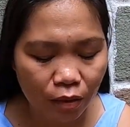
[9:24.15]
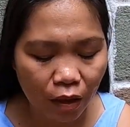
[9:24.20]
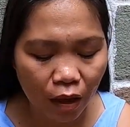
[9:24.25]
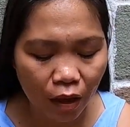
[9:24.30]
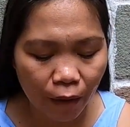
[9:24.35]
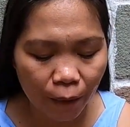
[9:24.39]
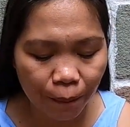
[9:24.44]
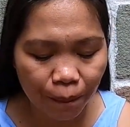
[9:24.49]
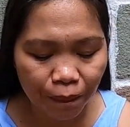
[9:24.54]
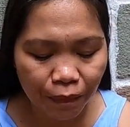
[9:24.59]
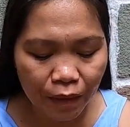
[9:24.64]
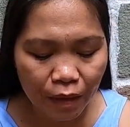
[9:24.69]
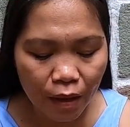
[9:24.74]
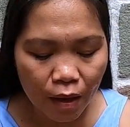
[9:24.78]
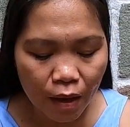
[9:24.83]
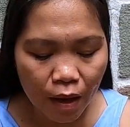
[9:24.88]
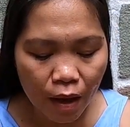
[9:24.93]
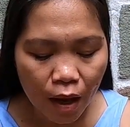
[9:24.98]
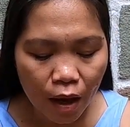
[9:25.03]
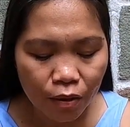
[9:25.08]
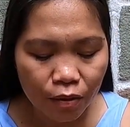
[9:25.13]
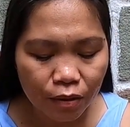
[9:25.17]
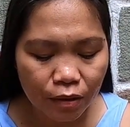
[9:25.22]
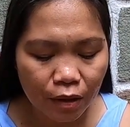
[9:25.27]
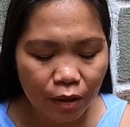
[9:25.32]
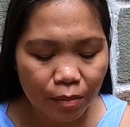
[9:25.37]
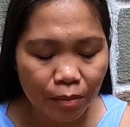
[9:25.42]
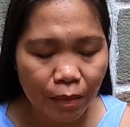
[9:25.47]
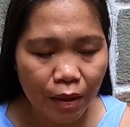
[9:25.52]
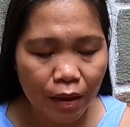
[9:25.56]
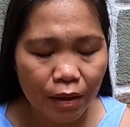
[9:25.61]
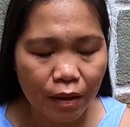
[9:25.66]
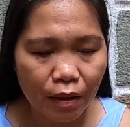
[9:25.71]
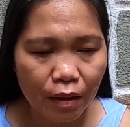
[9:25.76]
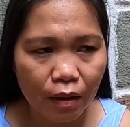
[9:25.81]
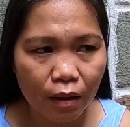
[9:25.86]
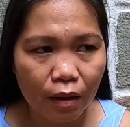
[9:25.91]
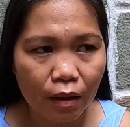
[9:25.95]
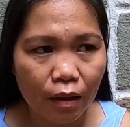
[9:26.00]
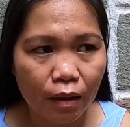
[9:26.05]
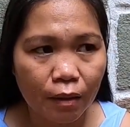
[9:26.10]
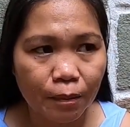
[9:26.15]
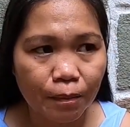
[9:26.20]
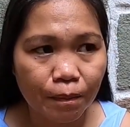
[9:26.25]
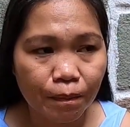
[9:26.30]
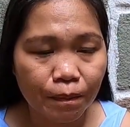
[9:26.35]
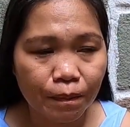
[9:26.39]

uh, house and make uh